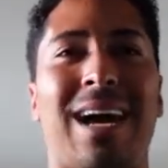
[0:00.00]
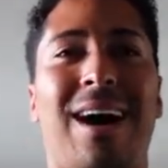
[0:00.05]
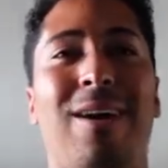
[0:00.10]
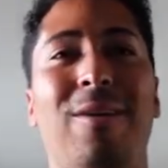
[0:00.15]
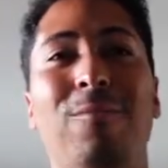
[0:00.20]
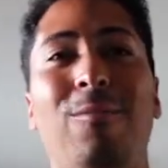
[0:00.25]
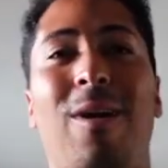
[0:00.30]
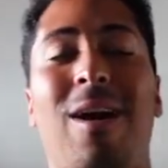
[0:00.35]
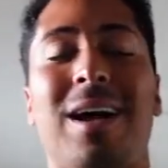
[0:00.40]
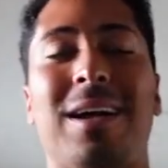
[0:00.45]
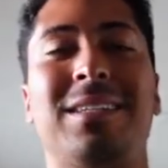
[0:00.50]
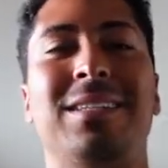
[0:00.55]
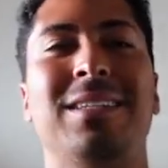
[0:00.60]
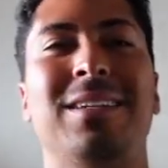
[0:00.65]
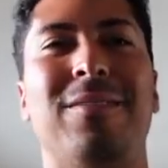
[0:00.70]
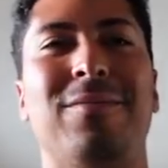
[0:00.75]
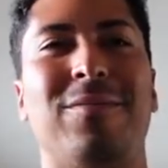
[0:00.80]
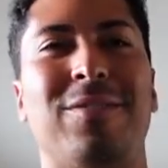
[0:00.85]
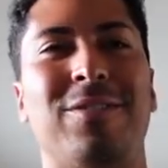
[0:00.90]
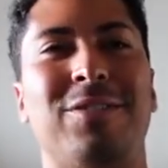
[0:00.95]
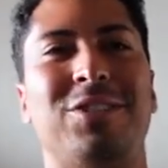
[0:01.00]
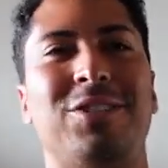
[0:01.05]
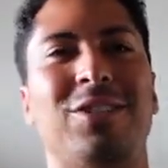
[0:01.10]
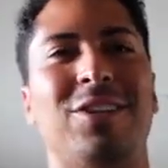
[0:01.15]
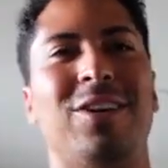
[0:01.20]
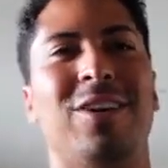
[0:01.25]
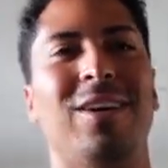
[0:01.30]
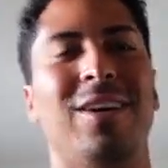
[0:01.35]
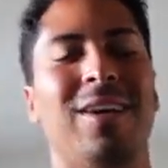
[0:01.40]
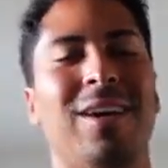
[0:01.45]
I'm watching them for
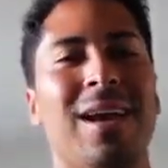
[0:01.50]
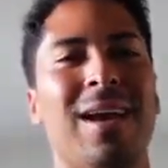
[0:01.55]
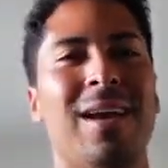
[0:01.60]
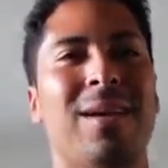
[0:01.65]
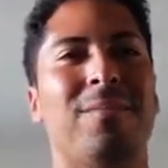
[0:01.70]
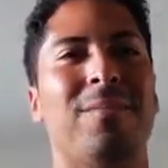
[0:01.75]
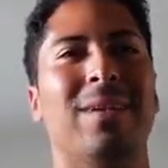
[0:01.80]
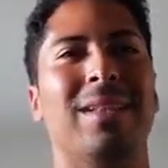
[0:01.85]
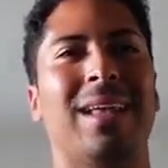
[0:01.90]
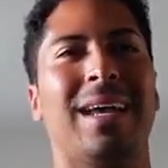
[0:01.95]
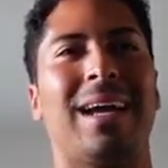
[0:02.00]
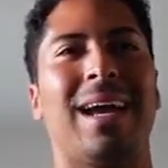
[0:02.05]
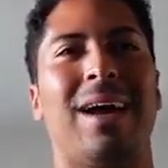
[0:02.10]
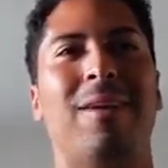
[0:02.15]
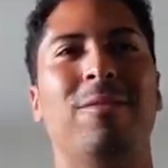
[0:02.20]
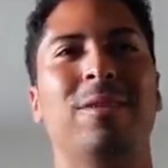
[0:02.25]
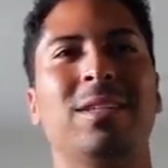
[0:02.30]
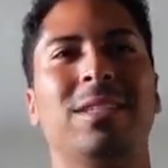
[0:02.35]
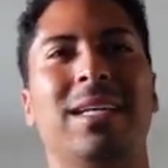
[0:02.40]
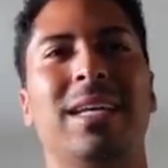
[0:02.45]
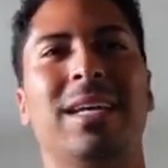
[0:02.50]
sure. But like I wish